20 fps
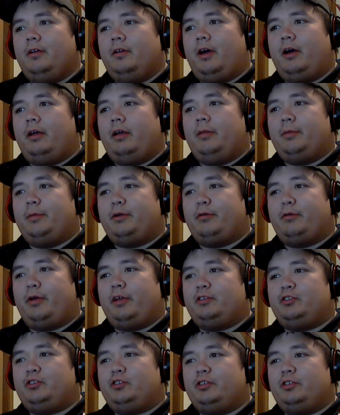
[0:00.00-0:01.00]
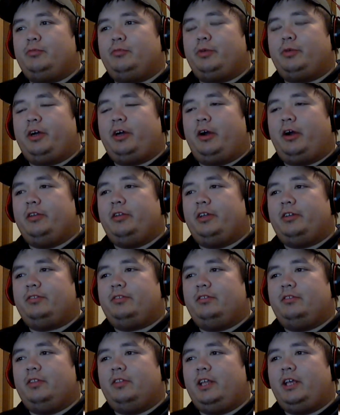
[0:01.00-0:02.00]
immigration,
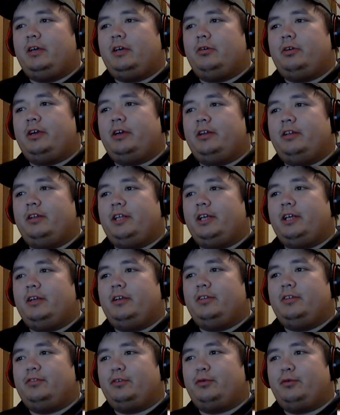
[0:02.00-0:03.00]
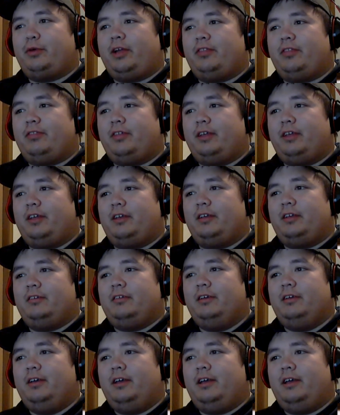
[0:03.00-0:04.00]
regardless, legal or illegal, is a great thing, and
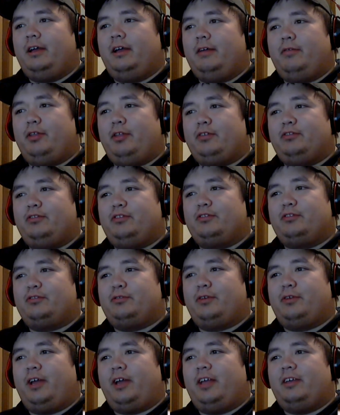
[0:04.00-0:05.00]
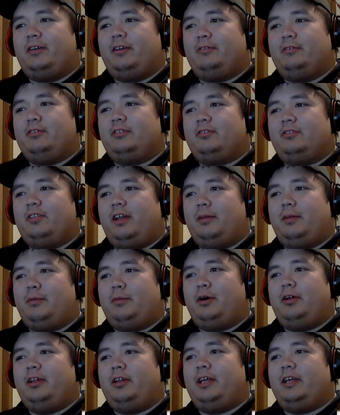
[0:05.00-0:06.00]
everything's just great. Just let them
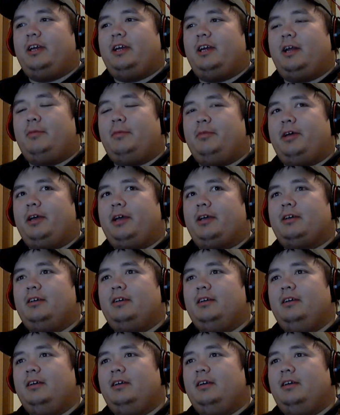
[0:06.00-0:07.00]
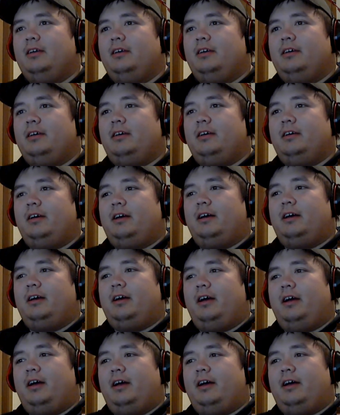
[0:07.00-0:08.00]
all in. And I'm like,
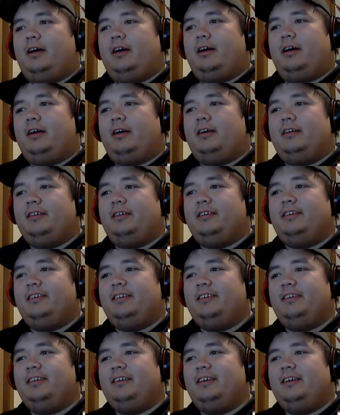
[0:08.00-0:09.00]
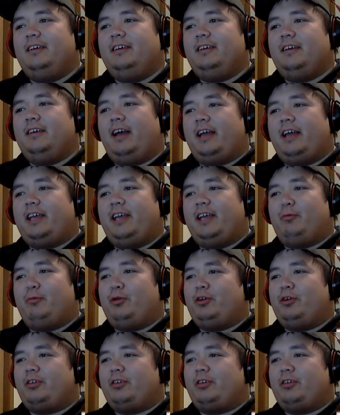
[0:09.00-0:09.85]
I get where you're